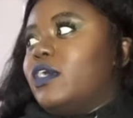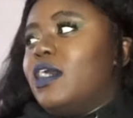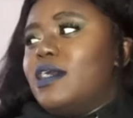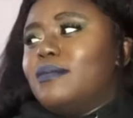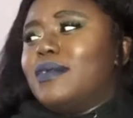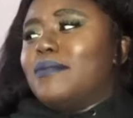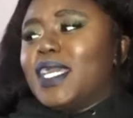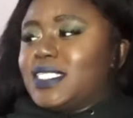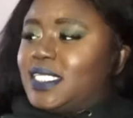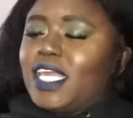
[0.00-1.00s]
It
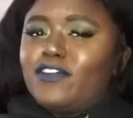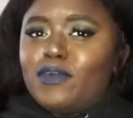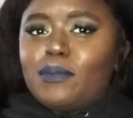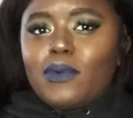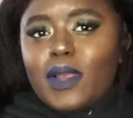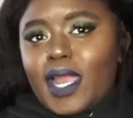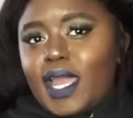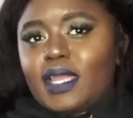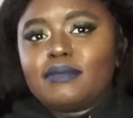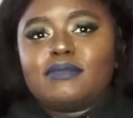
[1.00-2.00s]
makes it even more
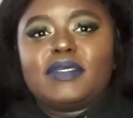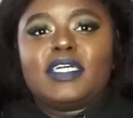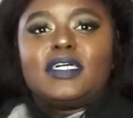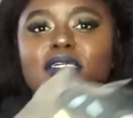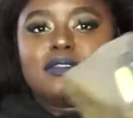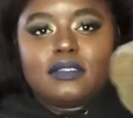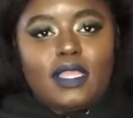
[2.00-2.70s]
hype because